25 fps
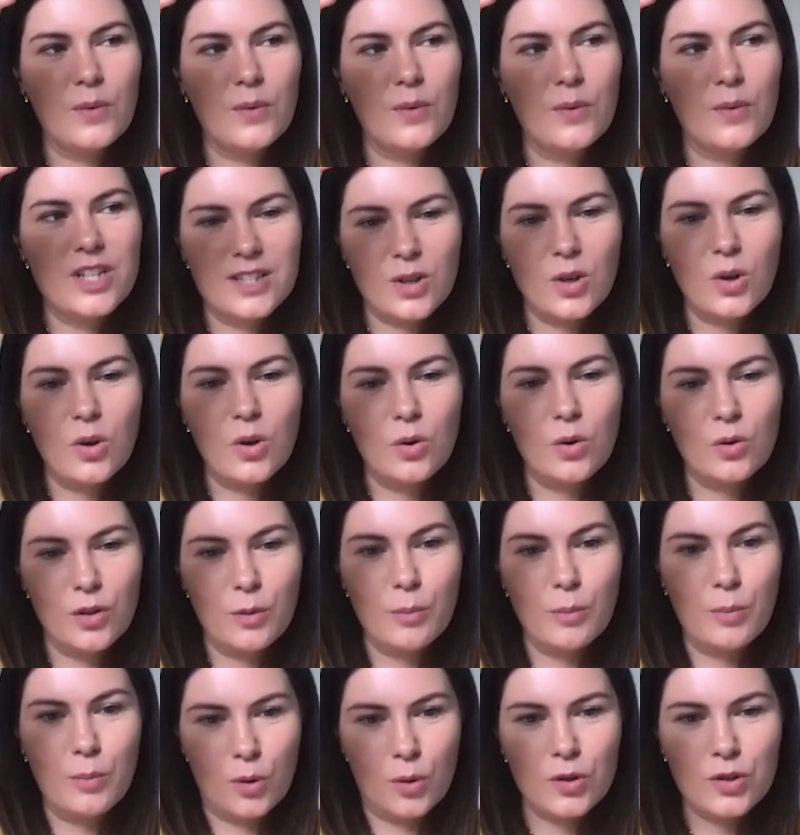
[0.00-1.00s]
which is called
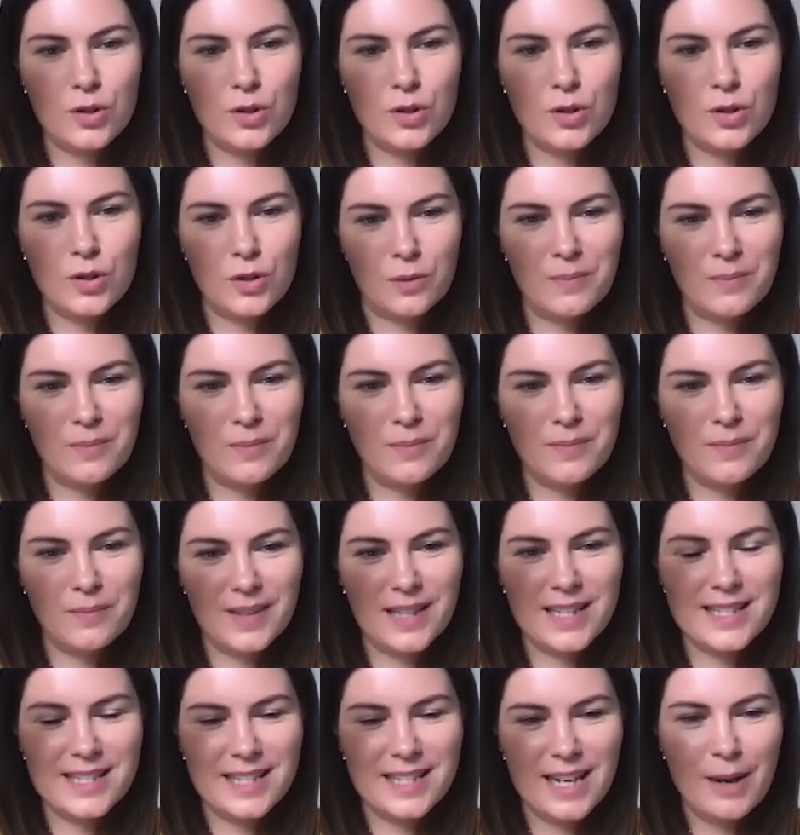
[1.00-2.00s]
the Bottom,
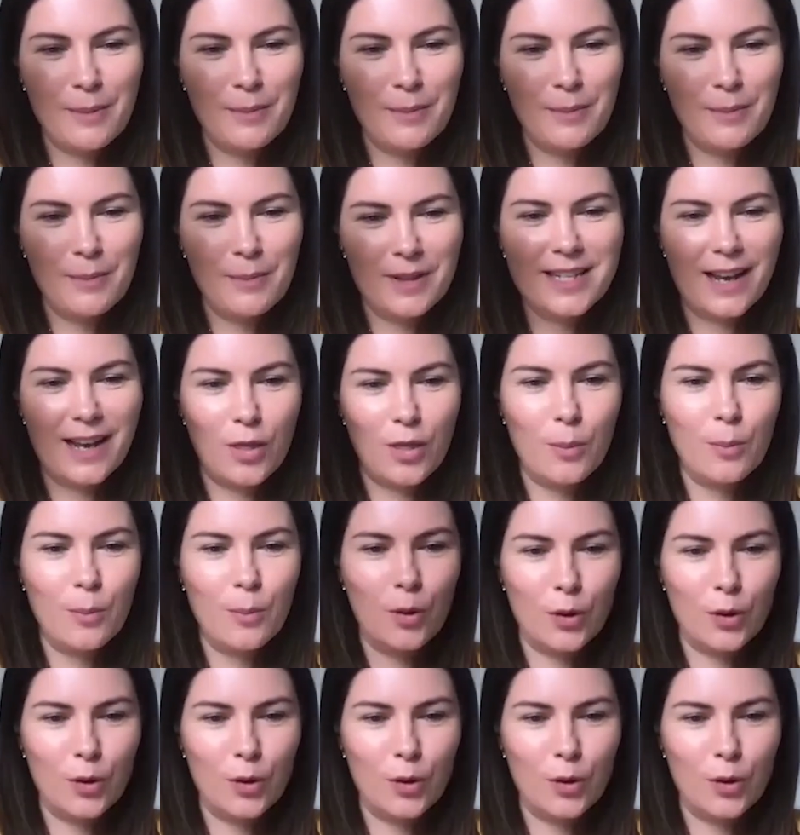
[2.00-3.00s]
that's the name of the town, the
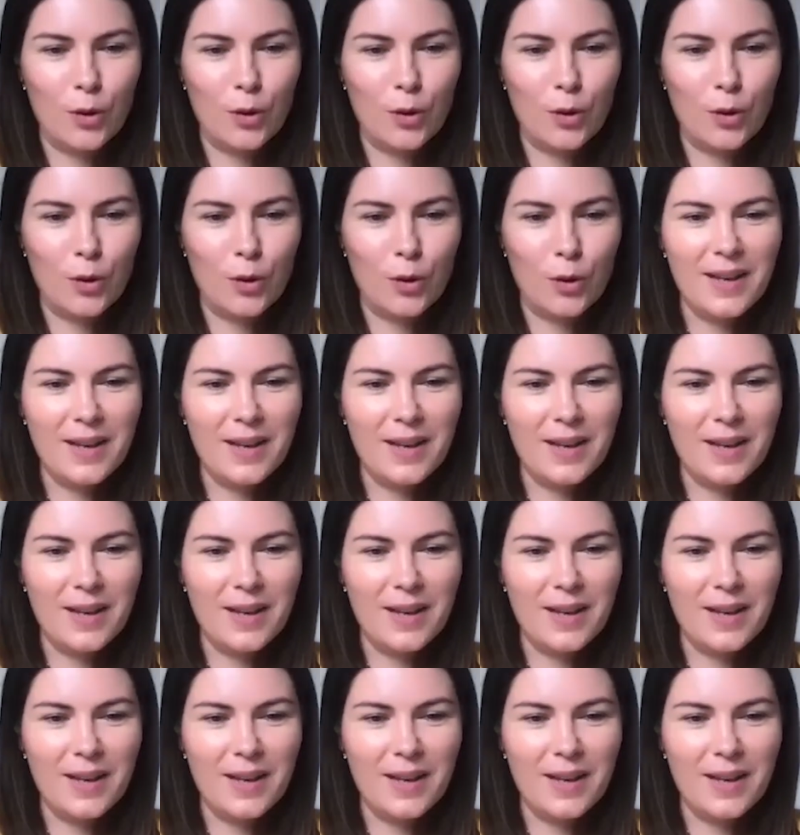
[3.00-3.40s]
Bottom,